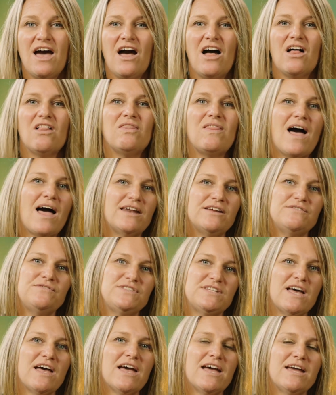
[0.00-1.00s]
A lot of
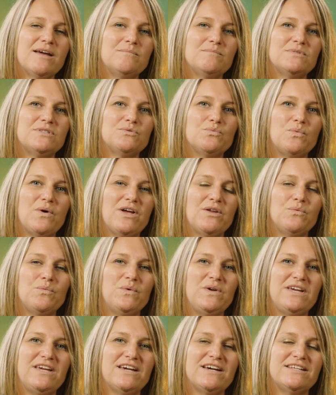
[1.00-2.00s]
times when
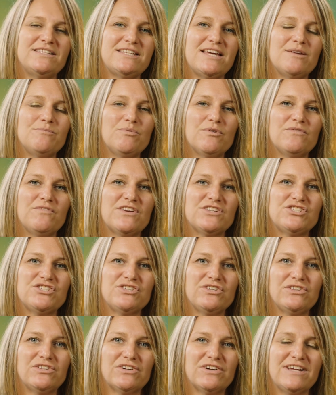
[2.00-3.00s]
we attend
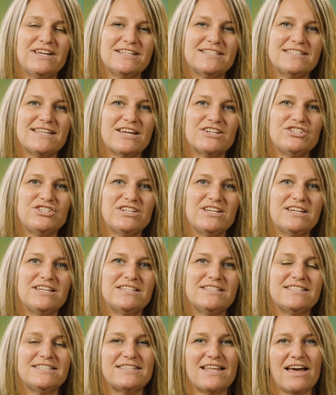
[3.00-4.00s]
professional learning
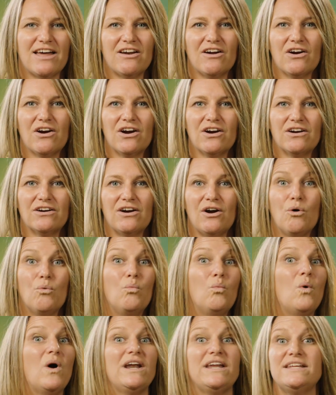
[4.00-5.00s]
sessions that are a
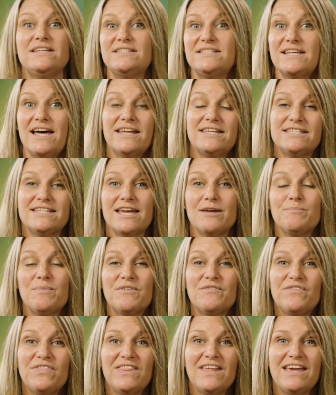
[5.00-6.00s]
one and done type
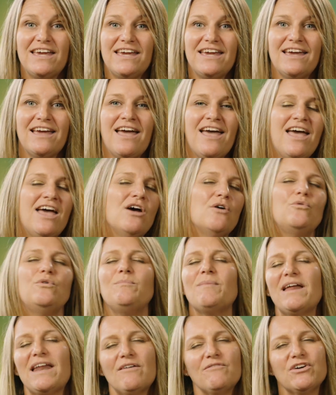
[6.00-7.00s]
of thing, we
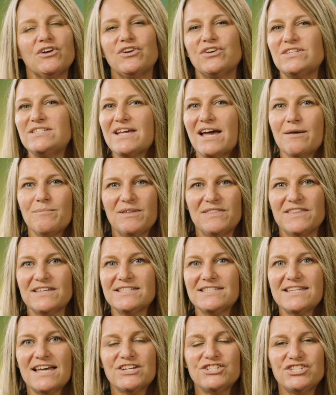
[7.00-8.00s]
might have a good time at the
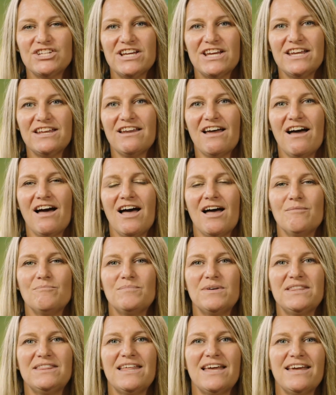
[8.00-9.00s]
session,
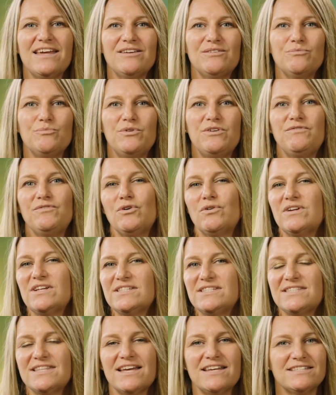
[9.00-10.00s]
but then we've
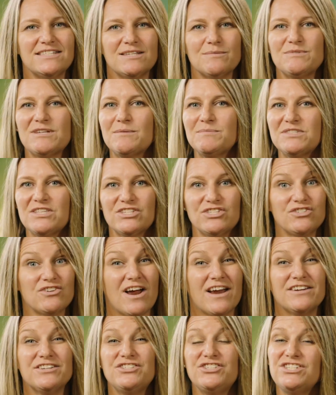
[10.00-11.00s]
noticed that sometimes the
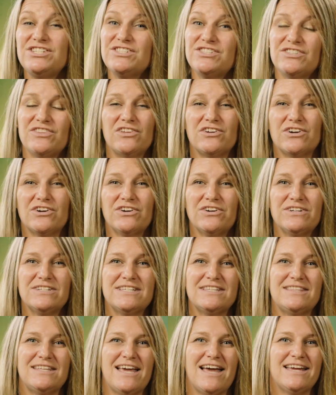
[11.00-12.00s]
strategies learned
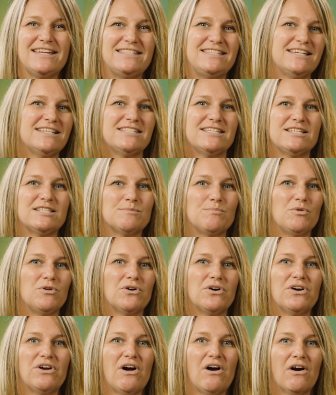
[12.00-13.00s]
and the ideas
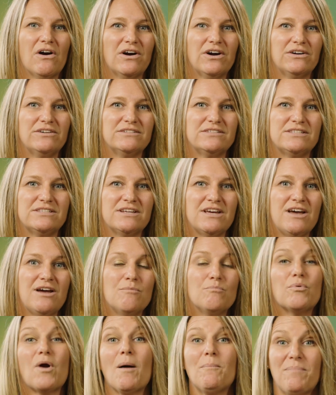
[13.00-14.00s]
explored aren't
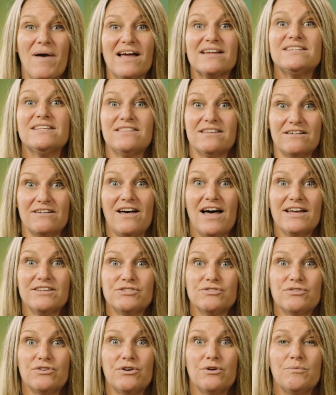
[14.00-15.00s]
brought back to the
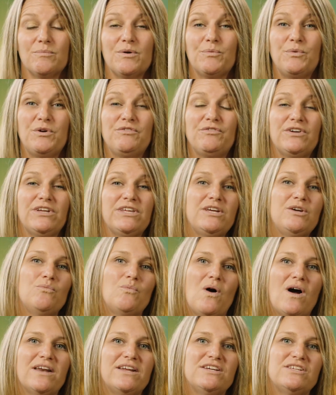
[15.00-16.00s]
classroom. And we really
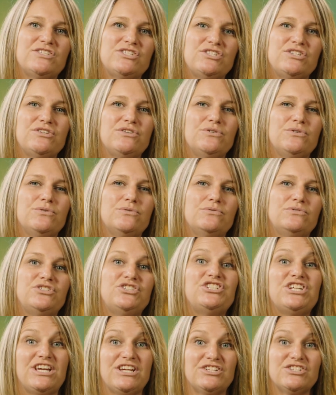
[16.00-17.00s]
wanted to
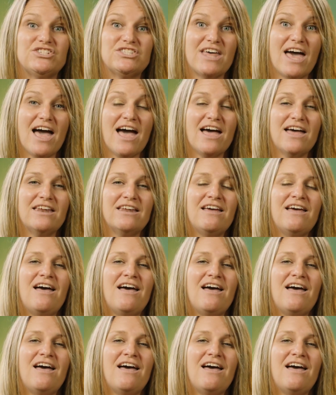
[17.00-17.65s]
change that.